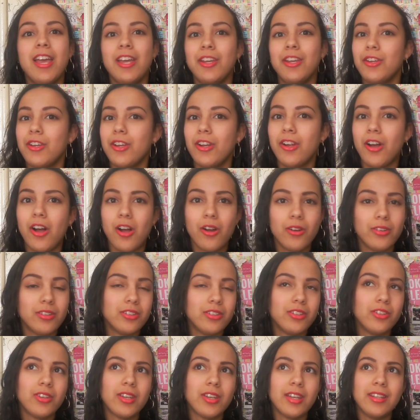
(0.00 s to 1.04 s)
You can, all,
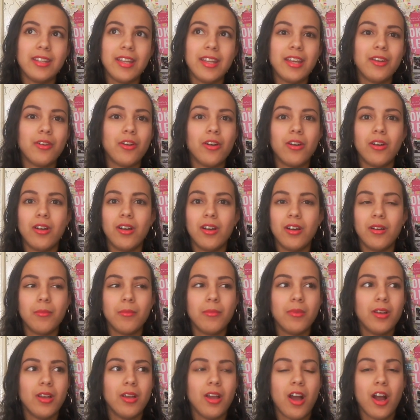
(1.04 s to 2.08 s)
you can then
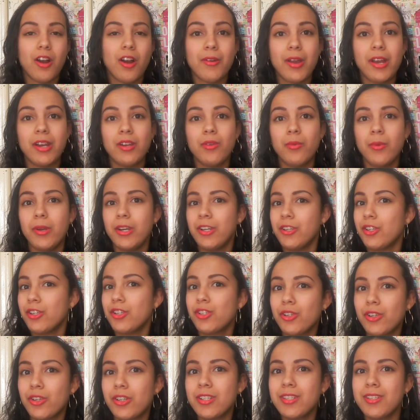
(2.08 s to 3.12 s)
um, already wear your
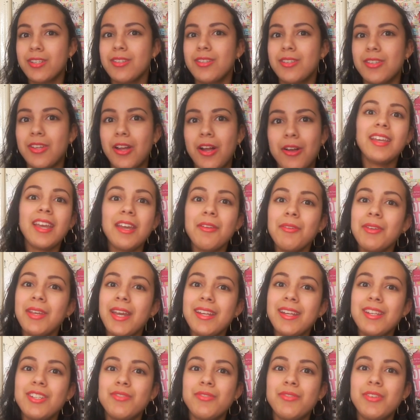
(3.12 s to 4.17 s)
shorts and stuff. And we
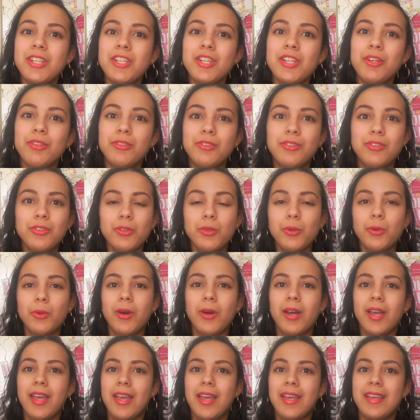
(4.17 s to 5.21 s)
got this video too.